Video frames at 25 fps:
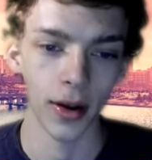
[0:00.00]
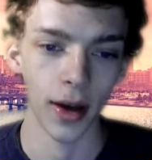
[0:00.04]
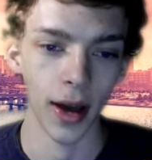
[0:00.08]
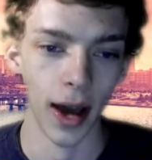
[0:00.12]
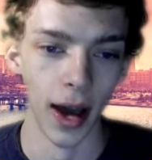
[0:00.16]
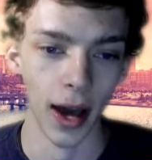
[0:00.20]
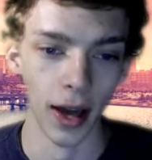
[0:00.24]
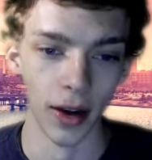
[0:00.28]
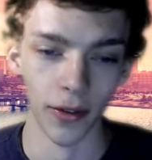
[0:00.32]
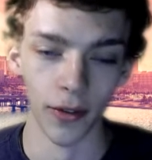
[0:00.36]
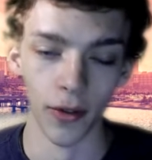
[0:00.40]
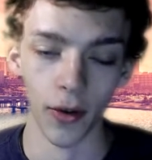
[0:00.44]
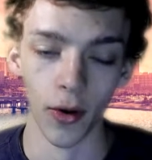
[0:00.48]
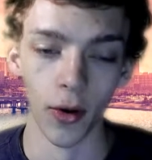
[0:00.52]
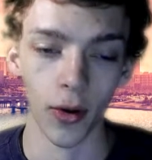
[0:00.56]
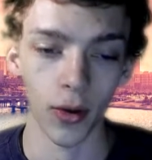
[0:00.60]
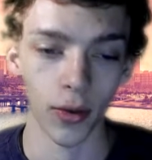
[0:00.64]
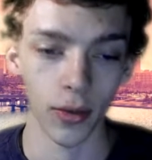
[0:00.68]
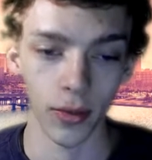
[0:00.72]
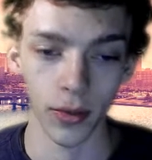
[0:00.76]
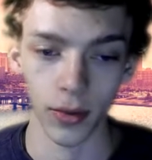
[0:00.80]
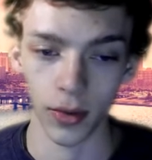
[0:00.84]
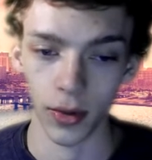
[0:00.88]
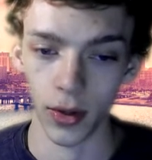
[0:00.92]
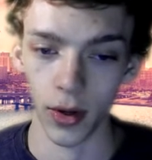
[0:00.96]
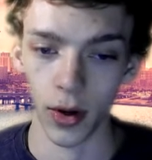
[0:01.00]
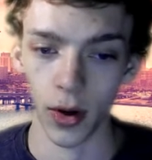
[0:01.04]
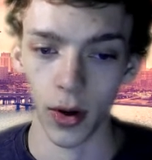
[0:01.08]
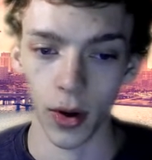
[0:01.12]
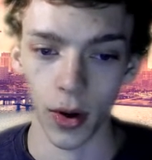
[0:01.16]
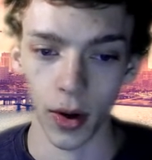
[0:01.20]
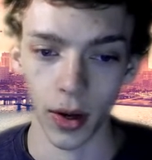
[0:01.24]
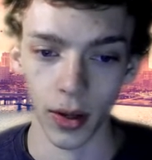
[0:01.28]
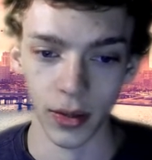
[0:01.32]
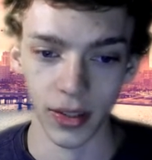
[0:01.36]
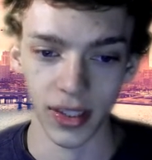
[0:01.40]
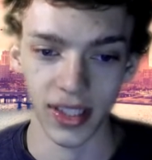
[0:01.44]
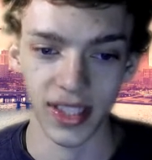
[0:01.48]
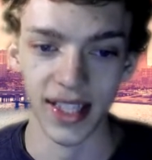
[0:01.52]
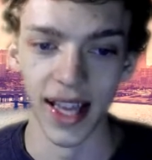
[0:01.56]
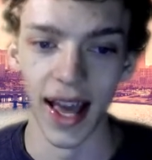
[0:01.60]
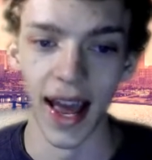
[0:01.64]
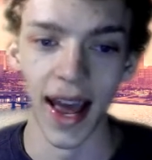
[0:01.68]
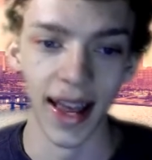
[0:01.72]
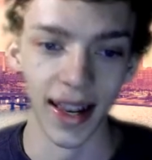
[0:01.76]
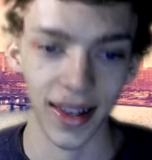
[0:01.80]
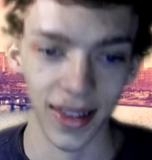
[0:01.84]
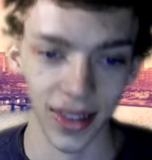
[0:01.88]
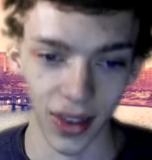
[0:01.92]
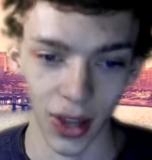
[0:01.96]
out of a
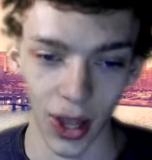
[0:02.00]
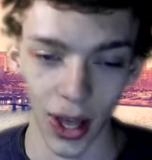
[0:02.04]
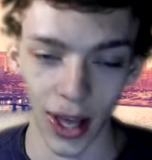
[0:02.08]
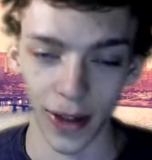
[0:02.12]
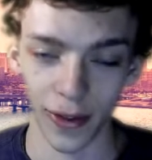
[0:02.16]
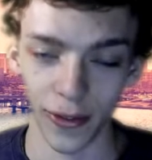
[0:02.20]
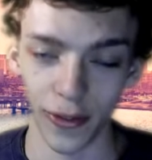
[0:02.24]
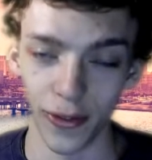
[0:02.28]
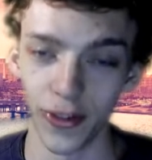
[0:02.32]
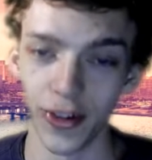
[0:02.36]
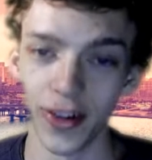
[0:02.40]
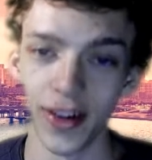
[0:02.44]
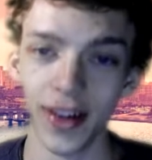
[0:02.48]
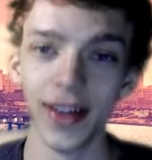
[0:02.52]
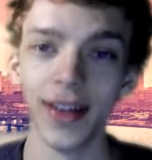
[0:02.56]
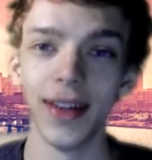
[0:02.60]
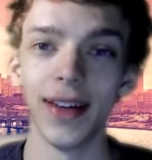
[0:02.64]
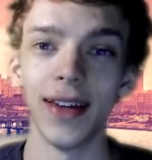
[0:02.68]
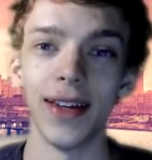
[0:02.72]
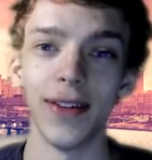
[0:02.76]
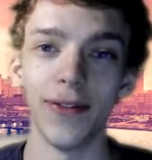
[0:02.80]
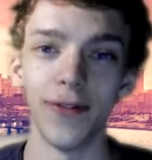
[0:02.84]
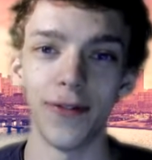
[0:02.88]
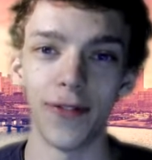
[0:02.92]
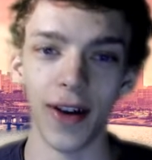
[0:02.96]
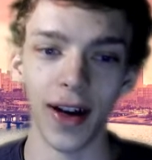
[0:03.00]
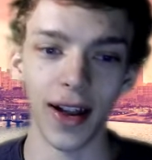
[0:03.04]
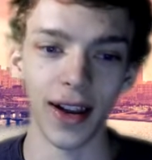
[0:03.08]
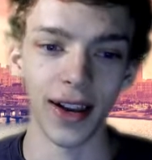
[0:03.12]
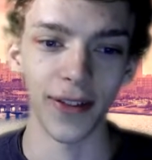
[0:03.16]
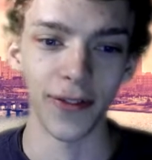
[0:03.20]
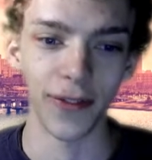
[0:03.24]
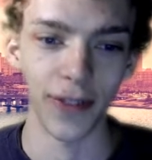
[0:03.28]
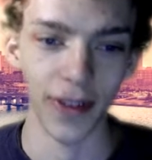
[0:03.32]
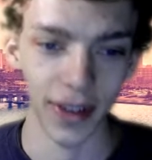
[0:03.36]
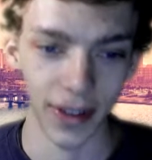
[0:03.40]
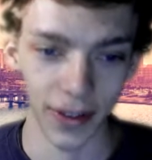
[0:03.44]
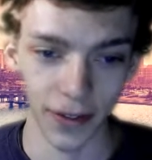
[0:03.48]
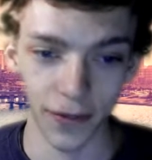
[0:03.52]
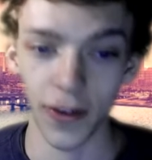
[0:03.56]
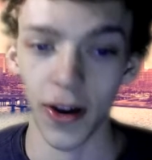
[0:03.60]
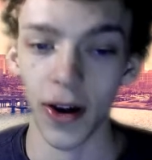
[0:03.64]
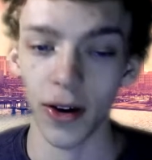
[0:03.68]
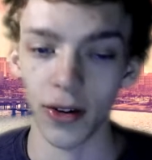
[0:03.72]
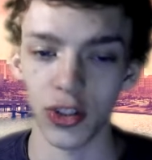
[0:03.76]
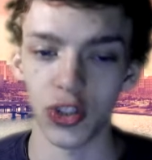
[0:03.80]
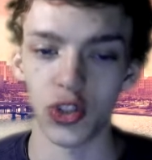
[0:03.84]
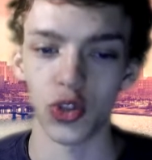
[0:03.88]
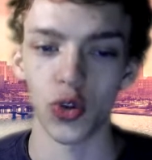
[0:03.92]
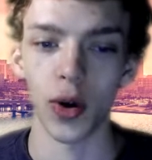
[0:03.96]
sad life. He found
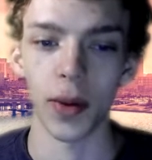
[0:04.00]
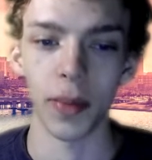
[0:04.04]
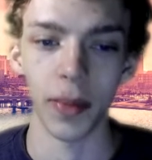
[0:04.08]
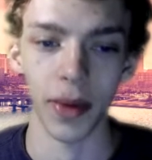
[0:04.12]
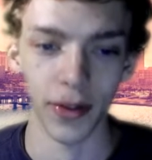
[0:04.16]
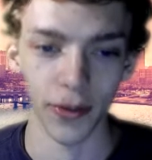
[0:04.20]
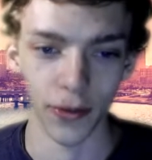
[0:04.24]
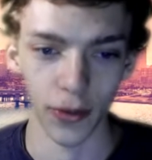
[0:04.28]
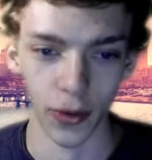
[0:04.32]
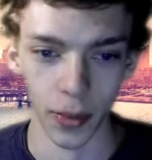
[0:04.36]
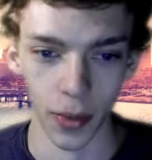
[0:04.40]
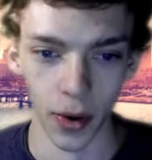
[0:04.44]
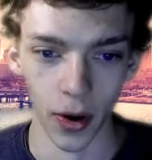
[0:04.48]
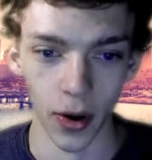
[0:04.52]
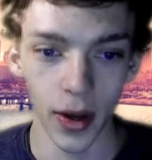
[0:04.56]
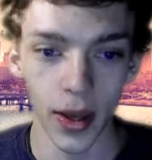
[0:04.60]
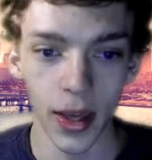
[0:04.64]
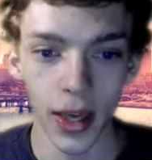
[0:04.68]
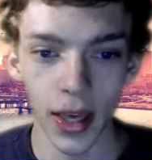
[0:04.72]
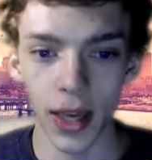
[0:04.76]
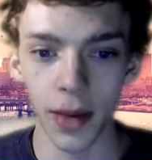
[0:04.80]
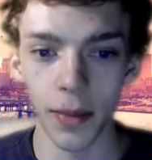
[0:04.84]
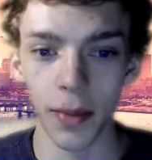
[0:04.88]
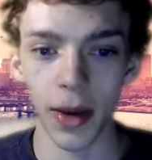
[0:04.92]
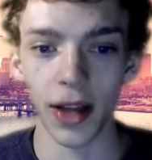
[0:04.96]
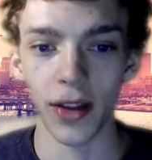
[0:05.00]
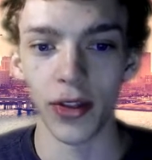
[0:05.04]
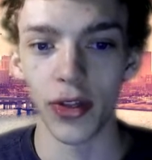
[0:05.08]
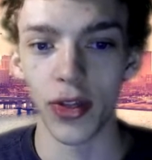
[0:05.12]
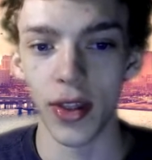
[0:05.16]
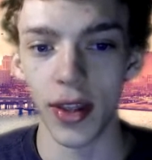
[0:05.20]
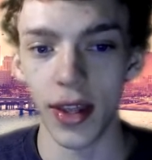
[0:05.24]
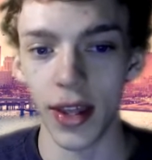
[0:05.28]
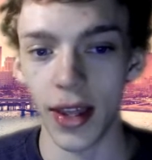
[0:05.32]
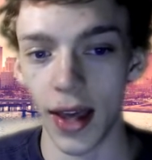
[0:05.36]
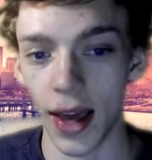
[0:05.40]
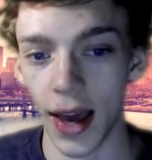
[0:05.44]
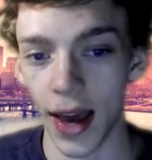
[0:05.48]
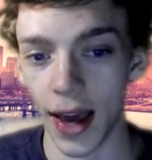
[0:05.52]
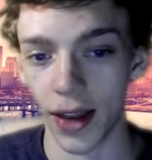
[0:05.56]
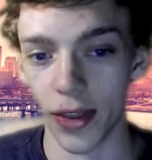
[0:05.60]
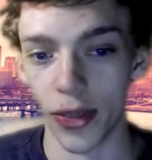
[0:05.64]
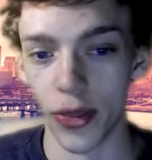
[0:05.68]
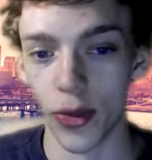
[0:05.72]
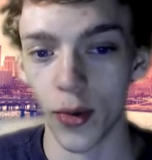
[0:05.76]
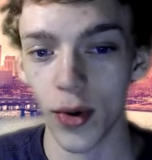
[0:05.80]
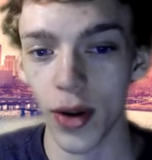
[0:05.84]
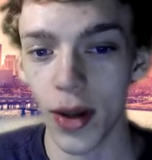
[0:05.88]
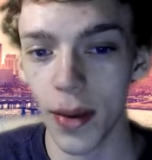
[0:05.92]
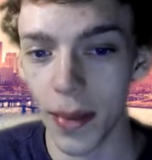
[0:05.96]
enjoyment in football. He had
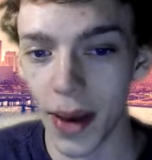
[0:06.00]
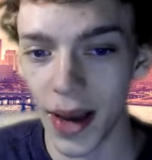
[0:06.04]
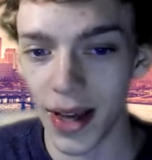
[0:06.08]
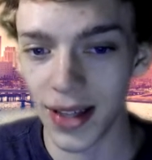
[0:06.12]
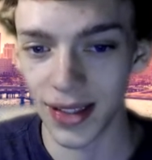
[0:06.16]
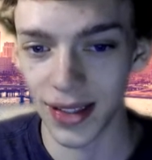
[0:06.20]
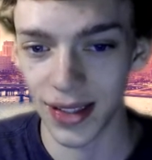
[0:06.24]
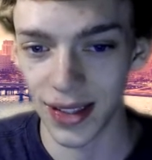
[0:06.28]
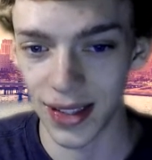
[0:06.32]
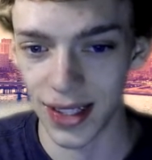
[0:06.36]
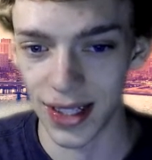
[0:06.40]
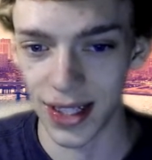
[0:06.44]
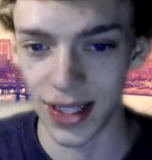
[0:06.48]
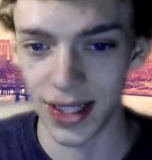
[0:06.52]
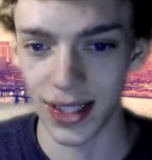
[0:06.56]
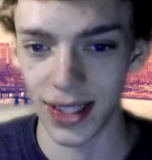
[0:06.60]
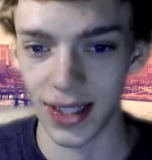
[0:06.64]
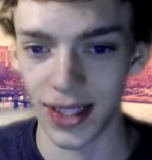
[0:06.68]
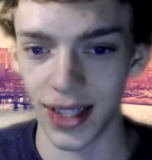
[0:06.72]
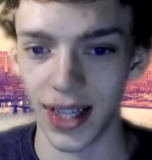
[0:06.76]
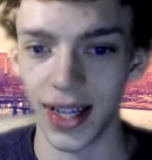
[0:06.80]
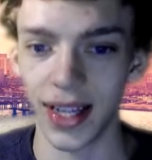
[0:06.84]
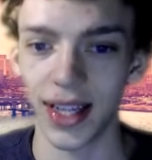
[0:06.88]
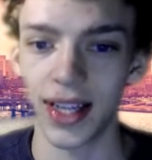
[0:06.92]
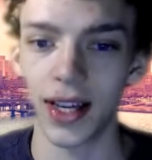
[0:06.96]
3 amazing seasons. Then he